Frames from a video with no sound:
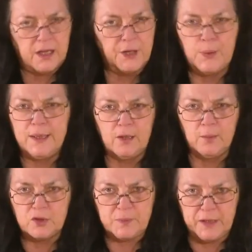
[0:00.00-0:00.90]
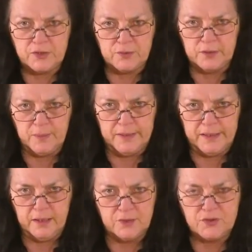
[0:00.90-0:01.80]
You ain't no more special than
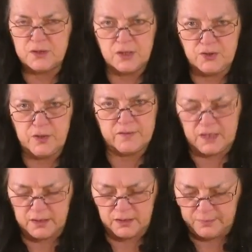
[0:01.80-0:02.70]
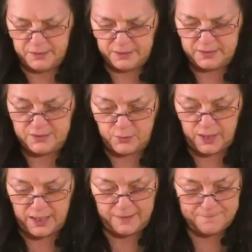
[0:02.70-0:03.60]
nobody else just because you have psychic abilities,
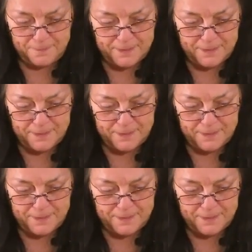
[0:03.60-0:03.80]
okay?